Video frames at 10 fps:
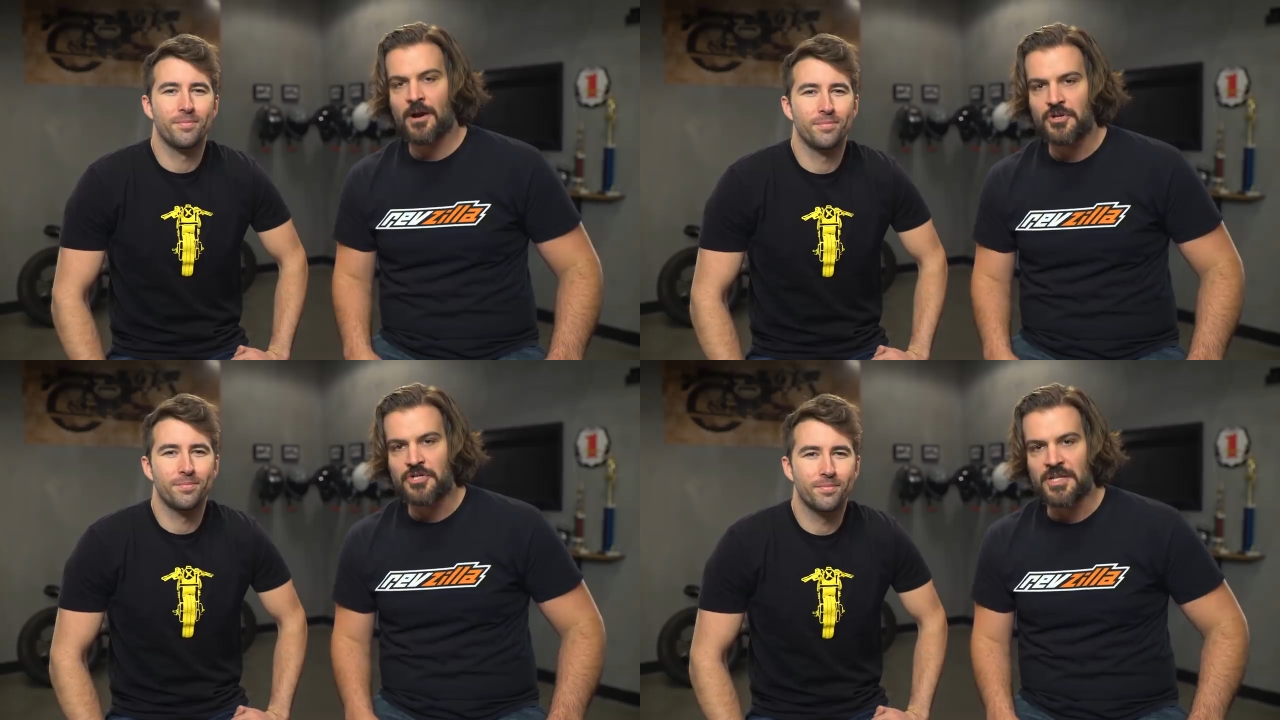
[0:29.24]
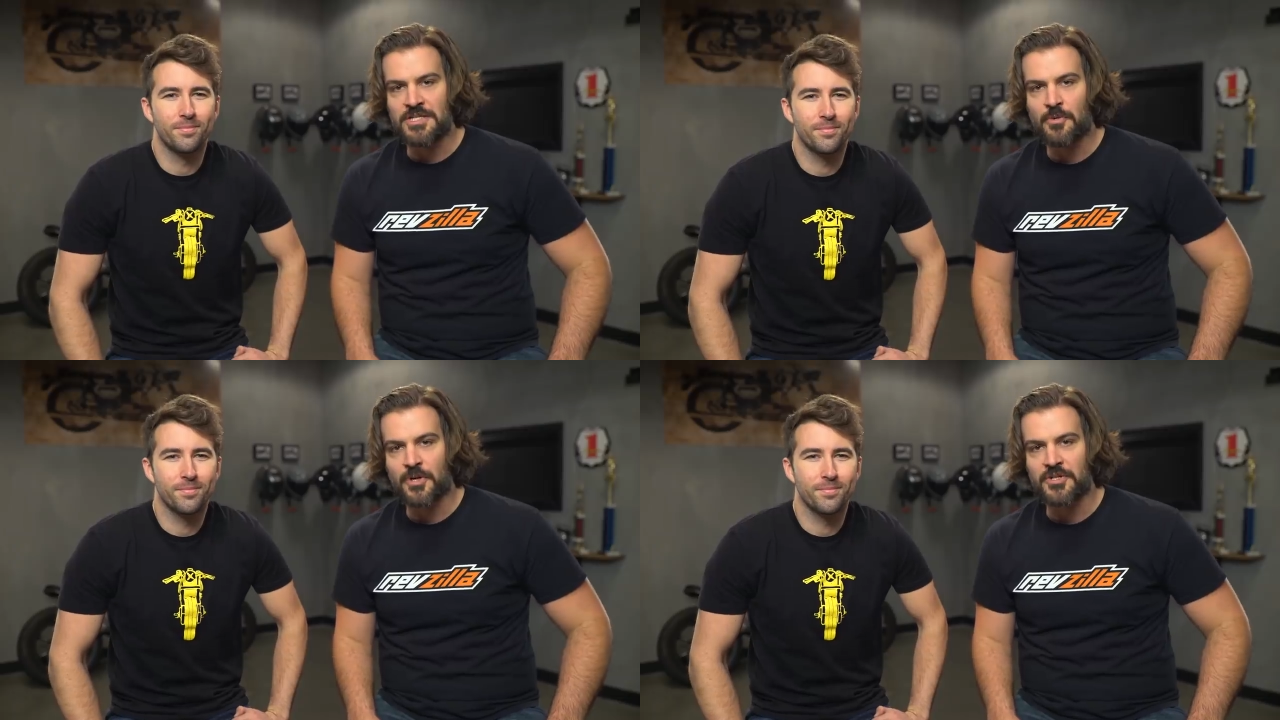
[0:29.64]
Speaker 1: pair of the
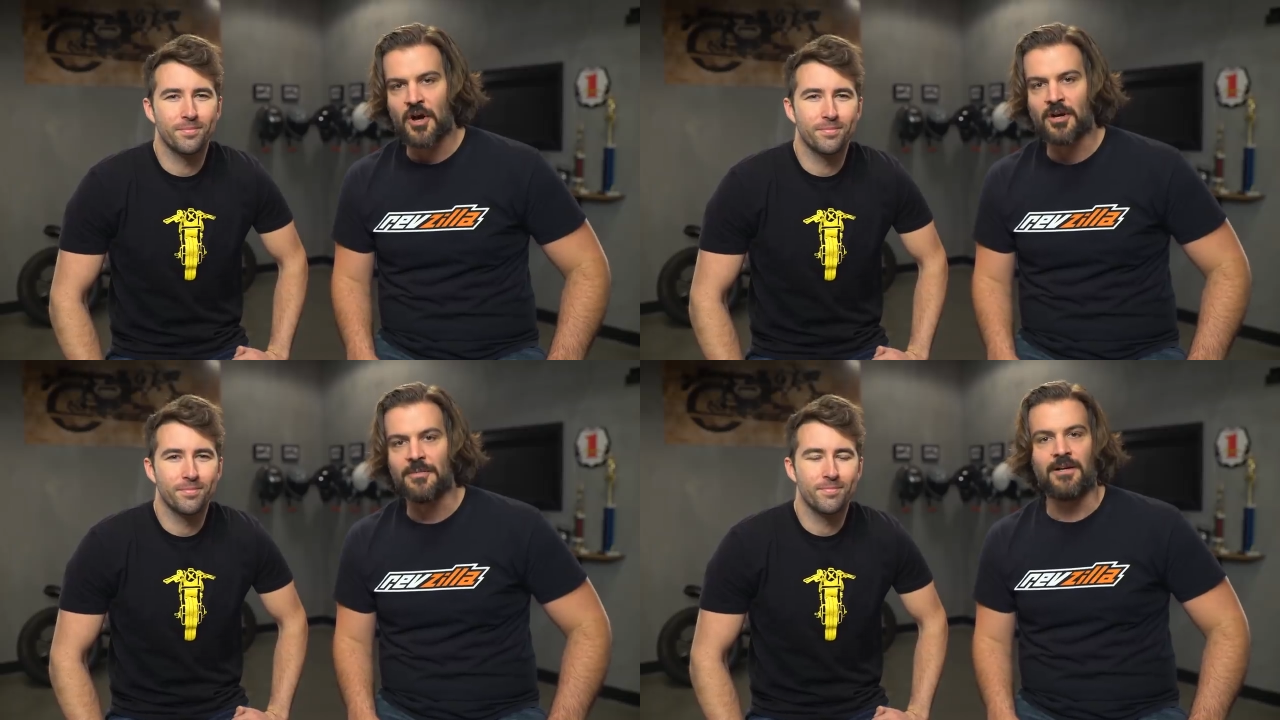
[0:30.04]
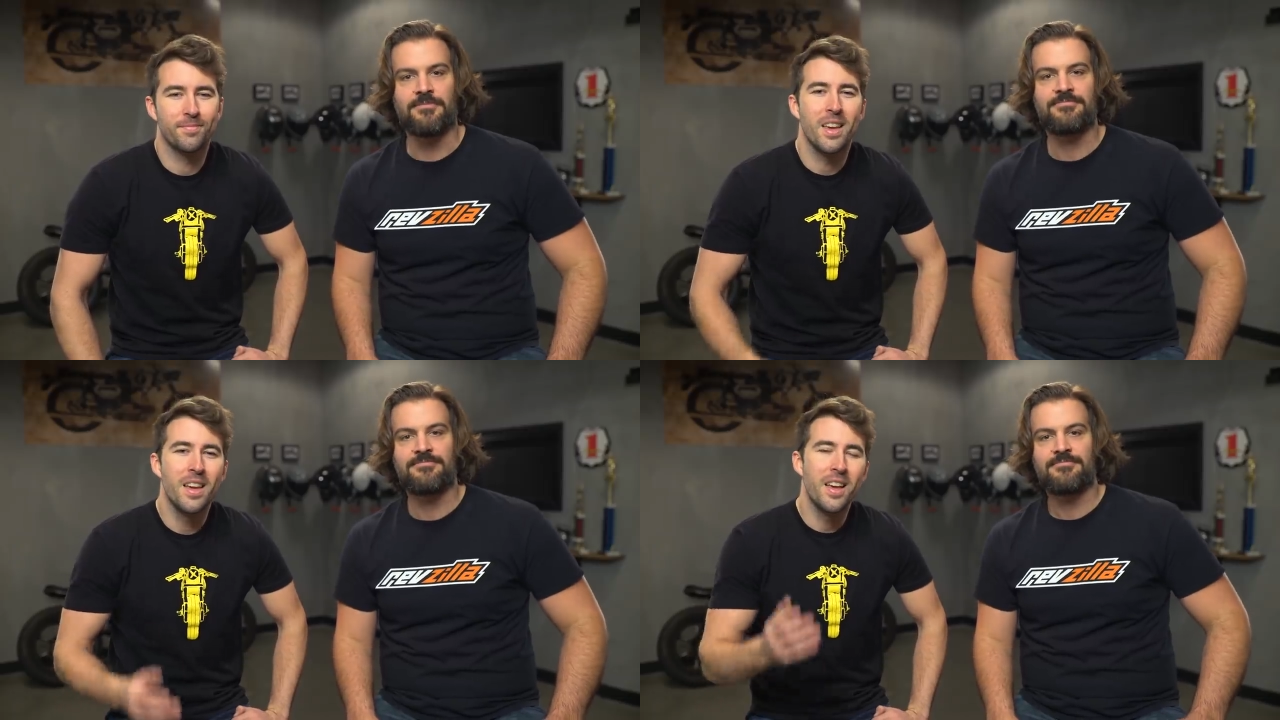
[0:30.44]
jeans that we're gonna talk
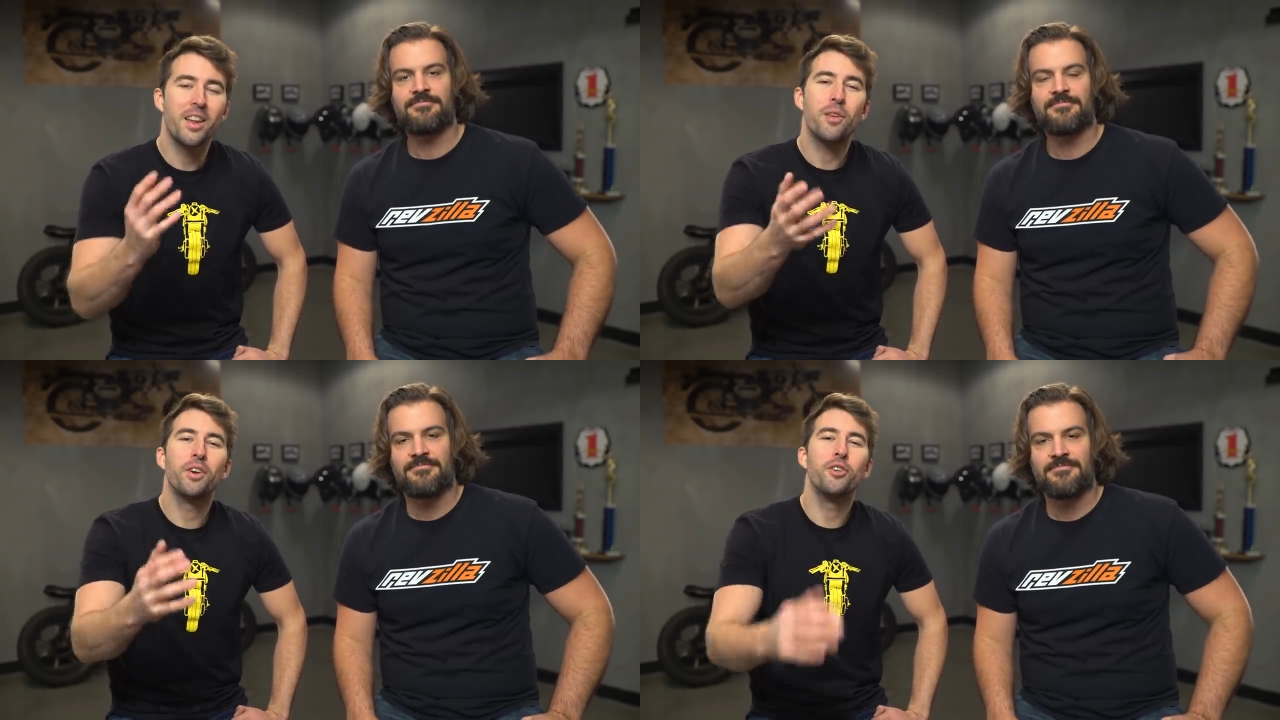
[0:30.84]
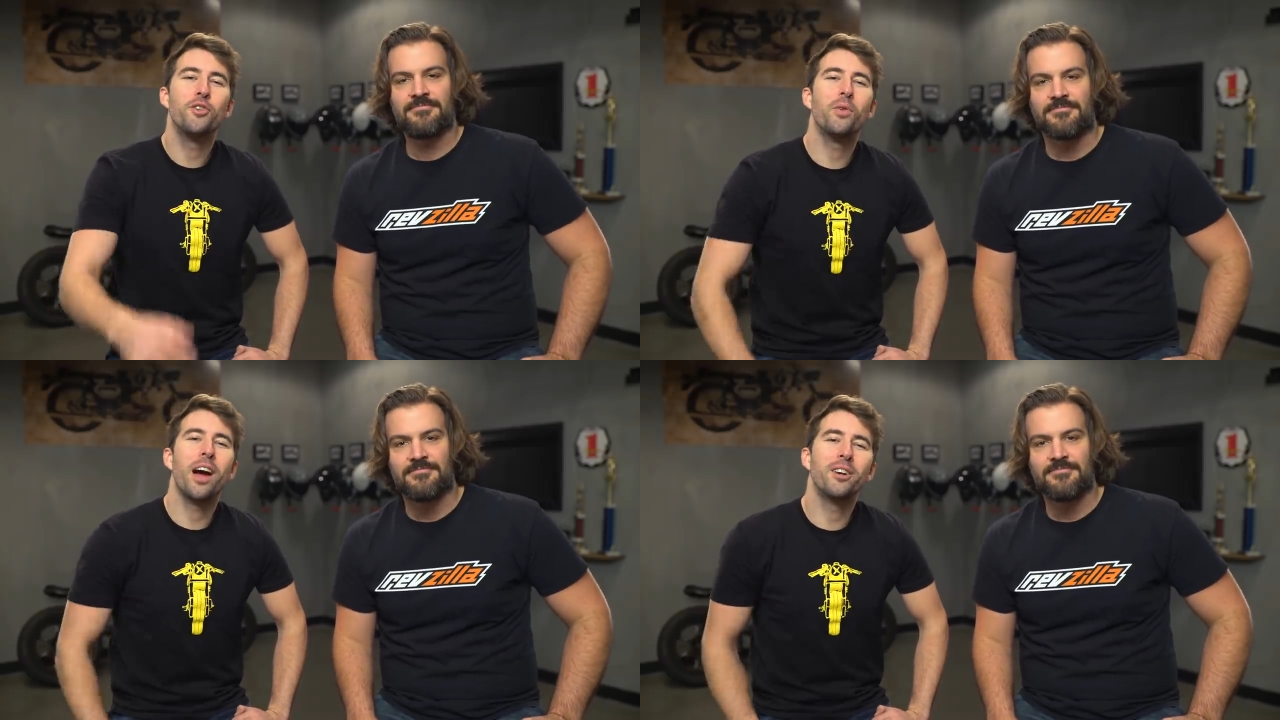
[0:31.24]
about.
Speaker 2: Now, if you're a
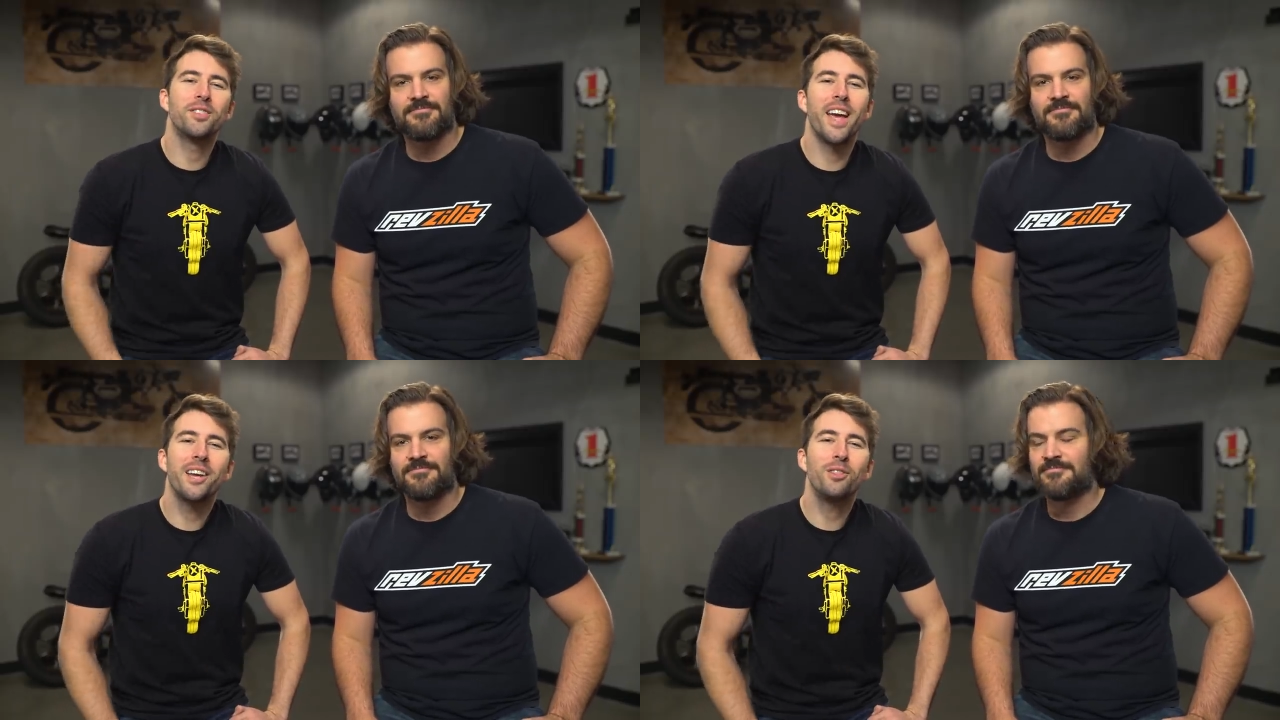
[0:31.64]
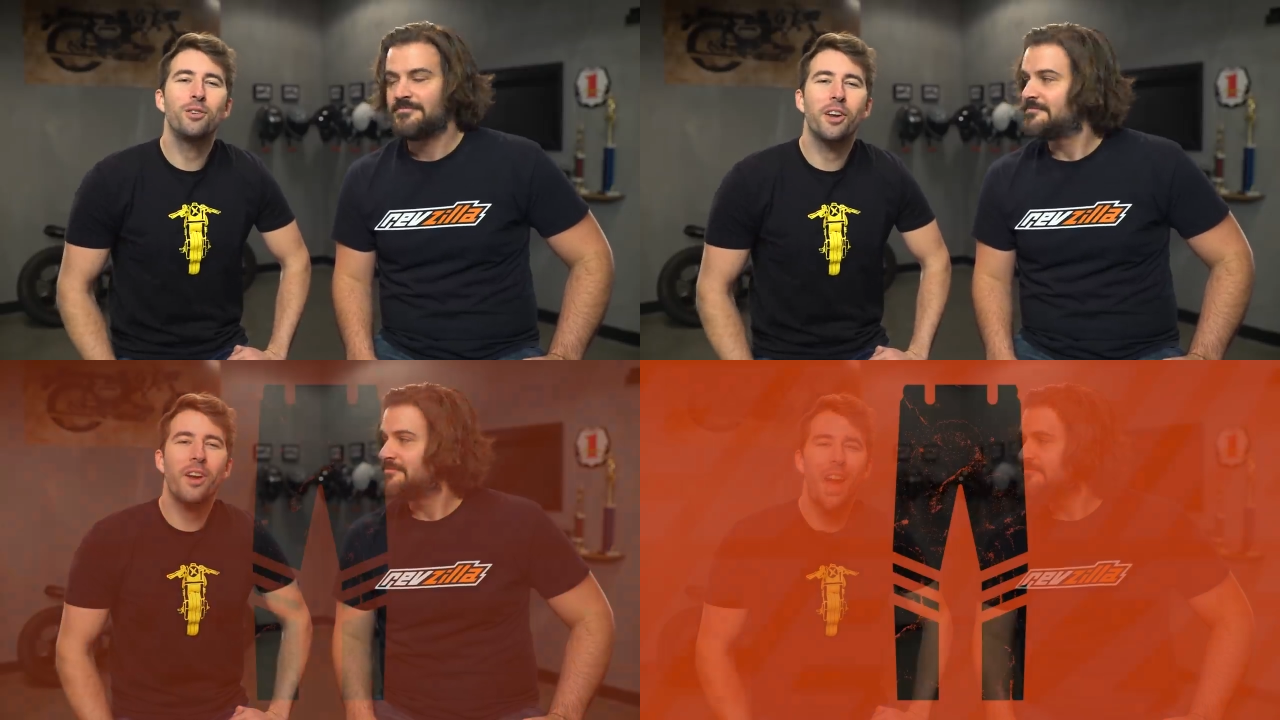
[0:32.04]
new rider, take a look at